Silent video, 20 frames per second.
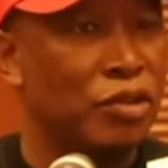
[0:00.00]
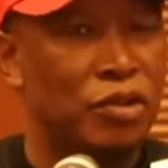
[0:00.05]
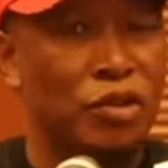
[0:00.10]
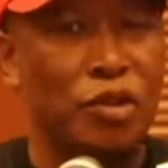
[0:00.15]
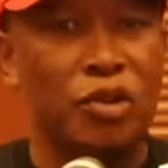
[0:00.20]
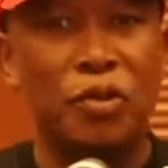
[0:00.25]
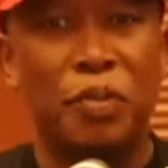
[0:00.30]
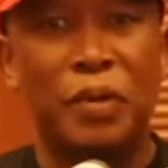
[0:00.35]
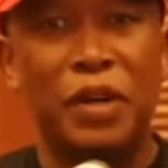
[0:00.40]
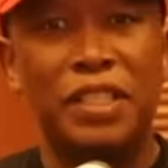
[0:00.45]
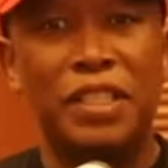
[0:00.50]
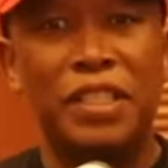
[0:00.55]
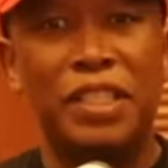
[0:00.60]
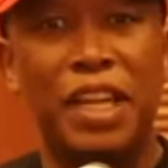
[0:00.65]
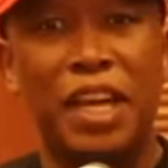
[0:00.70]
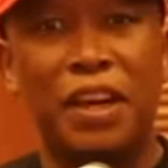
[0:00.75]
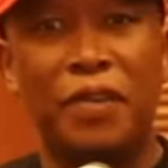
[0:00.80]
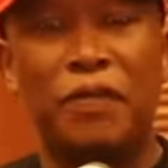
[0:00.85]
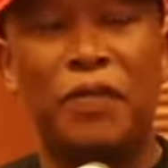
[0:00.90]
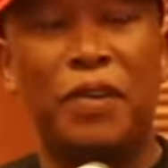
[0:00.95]
So you must
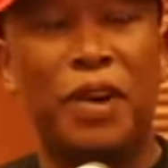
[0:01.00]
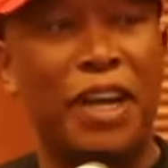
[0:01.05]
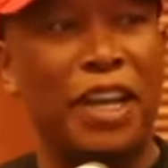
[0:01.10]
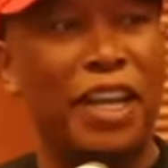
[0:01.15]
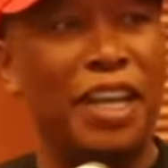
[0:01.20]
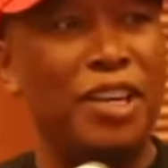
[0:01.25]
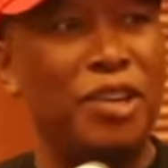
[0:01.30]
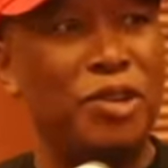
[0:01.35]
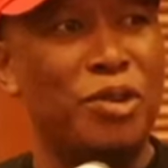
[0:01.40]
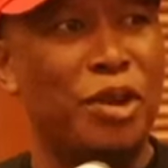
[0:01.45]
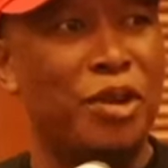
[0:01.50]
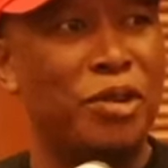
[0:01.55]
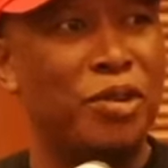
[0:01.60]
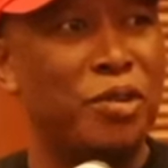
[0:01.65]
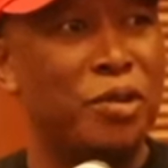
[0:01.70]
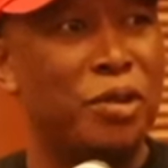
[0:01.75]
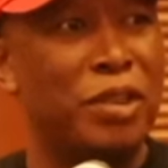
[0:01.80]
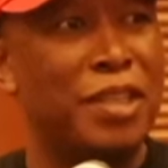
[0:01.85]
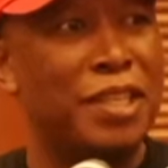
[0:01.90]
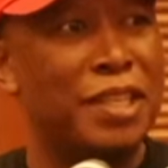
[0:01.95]
never in your
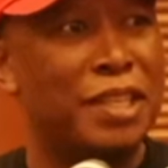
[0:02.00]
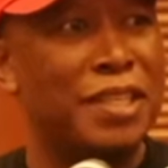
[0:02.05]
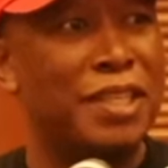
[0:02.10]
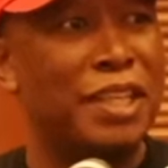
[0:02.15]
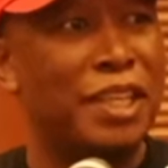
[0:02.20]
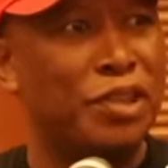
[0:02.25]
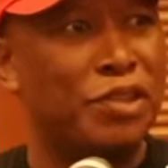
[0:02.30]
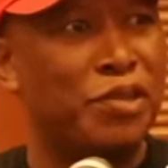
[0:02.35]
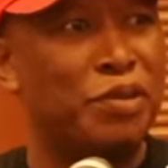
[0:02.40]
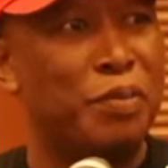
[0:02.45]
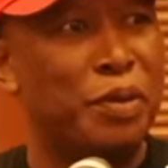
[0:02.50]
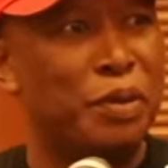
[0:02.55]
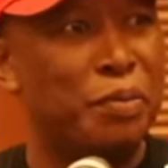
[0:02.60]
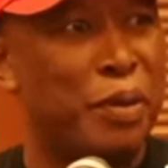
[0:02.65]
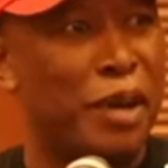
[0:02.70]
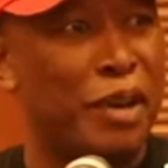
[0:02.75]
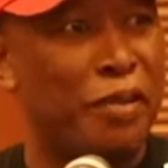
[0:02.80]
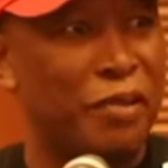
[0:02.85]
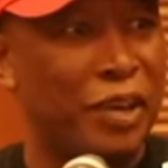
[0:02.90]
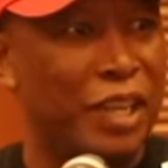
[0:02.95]
youth seek to be
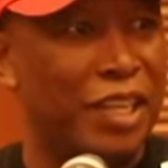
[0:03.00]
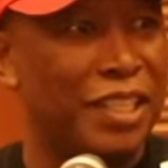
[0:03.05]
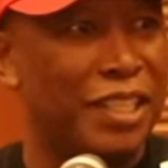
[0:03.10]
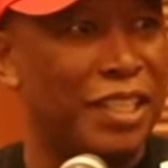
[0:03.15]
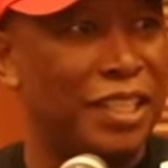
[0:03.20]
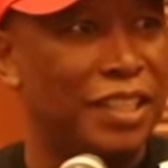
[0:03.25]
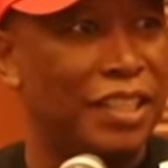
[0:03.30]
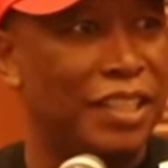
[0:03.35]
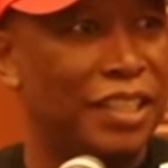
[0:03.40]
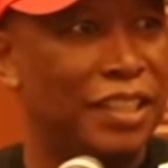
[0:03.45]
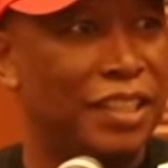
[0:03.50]
perfect.